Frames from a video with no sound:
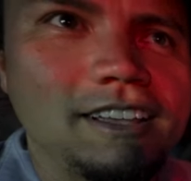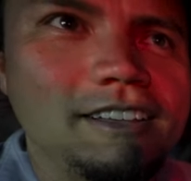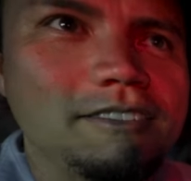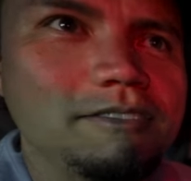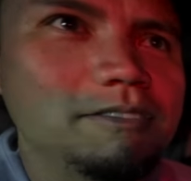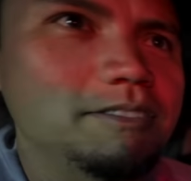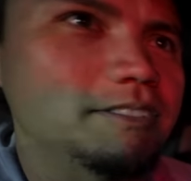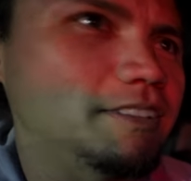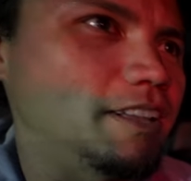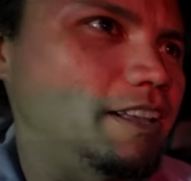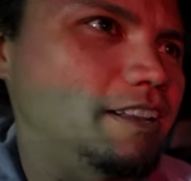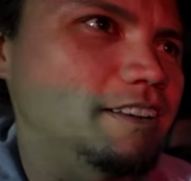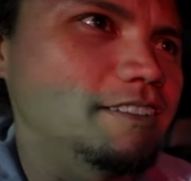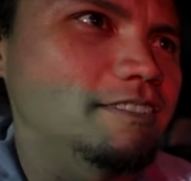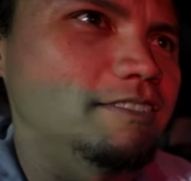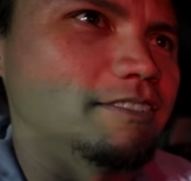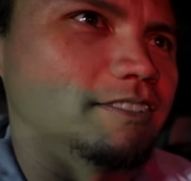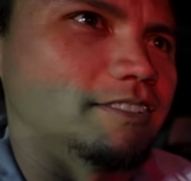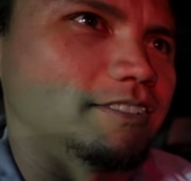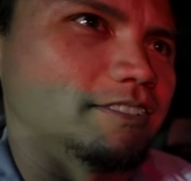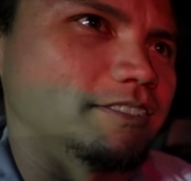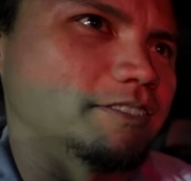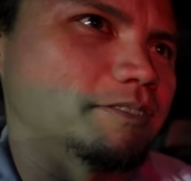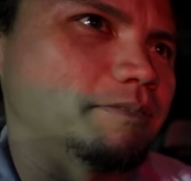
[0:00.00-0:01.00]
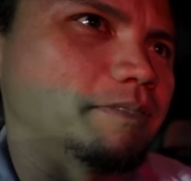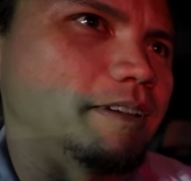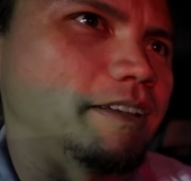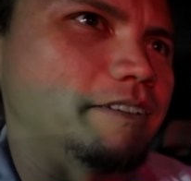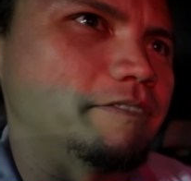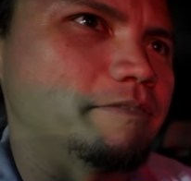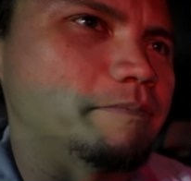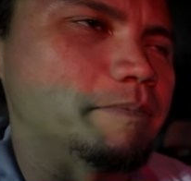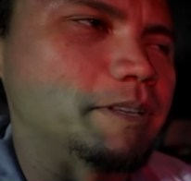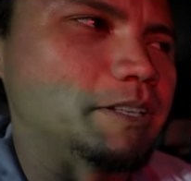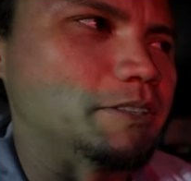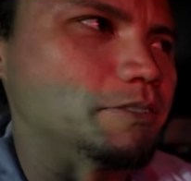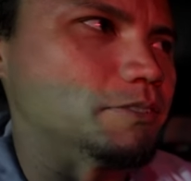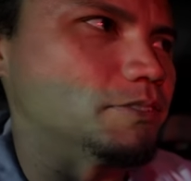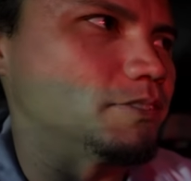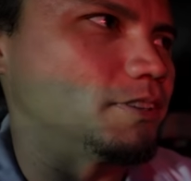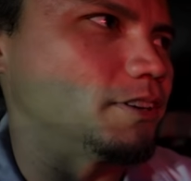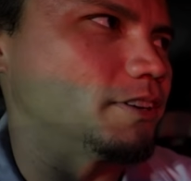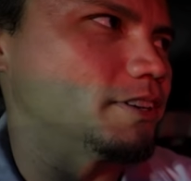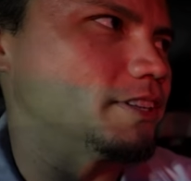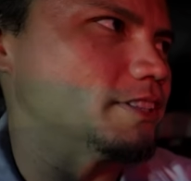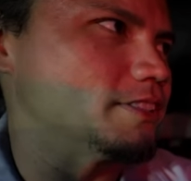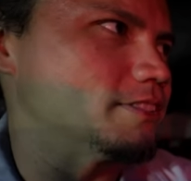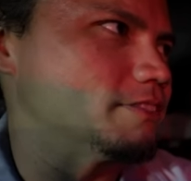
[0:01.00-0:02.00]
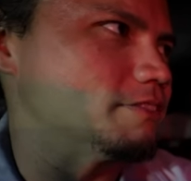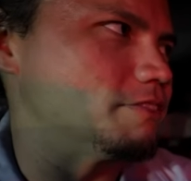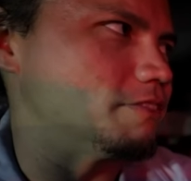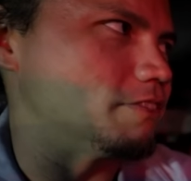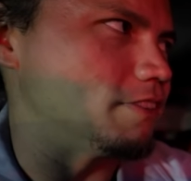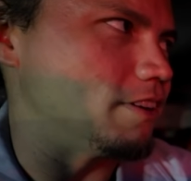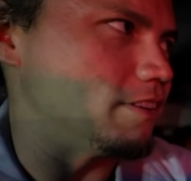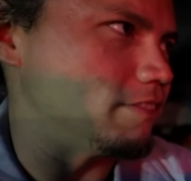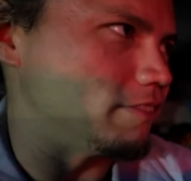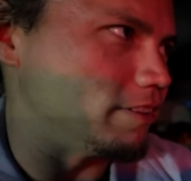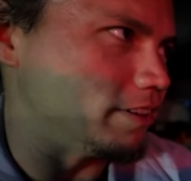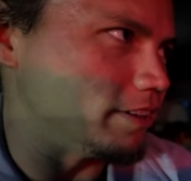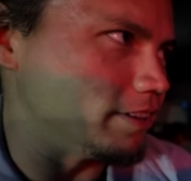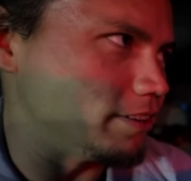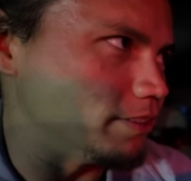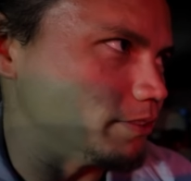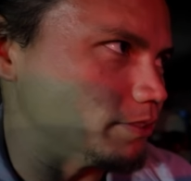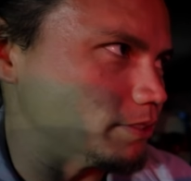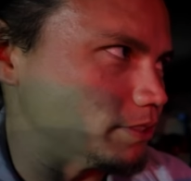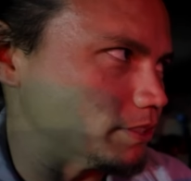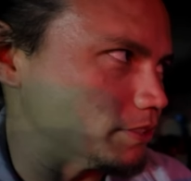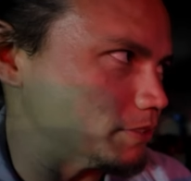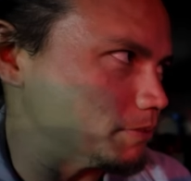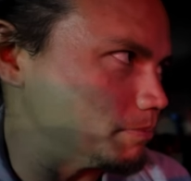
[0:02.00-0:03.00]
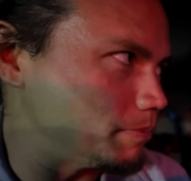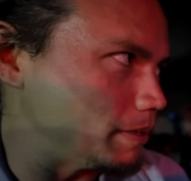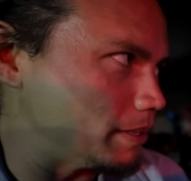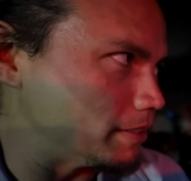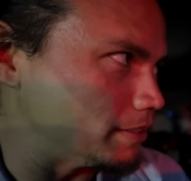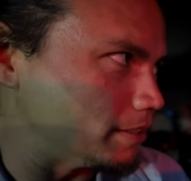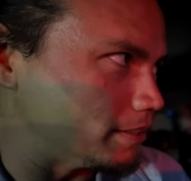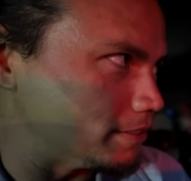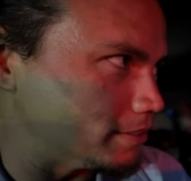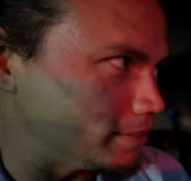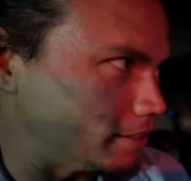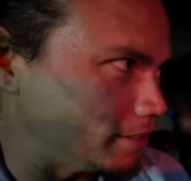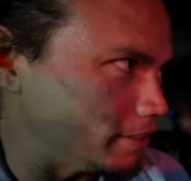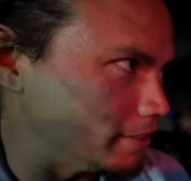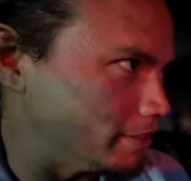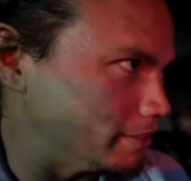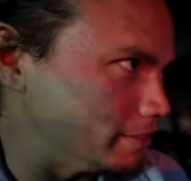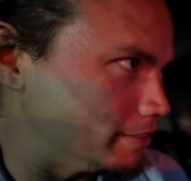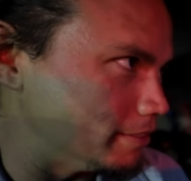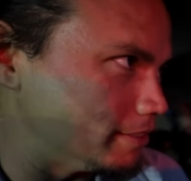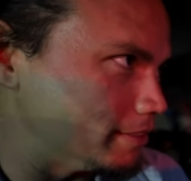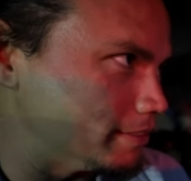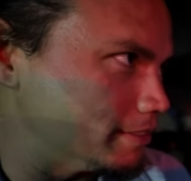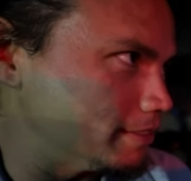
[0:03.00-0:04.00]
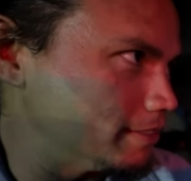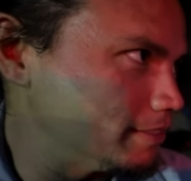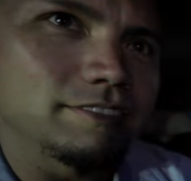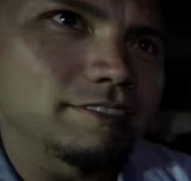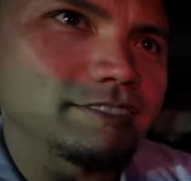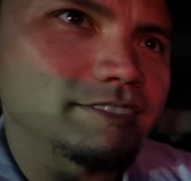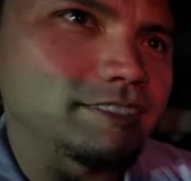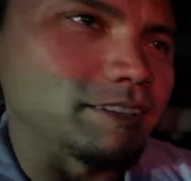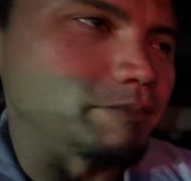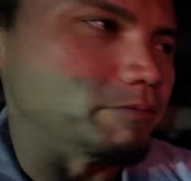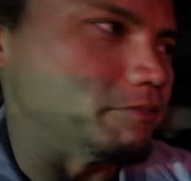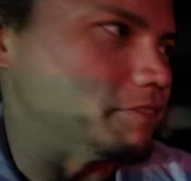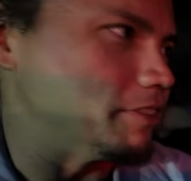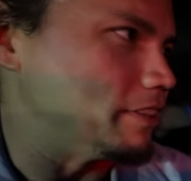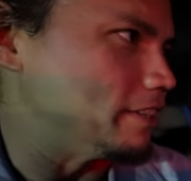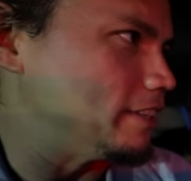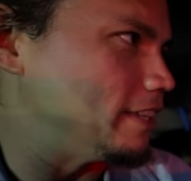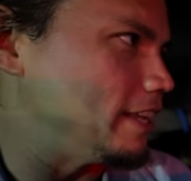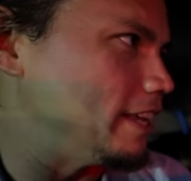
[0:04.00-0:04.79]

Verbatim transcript: I was. I don't know. I haven't been to a circus in forever. I didn't know what to expect necessarily. It was just something for the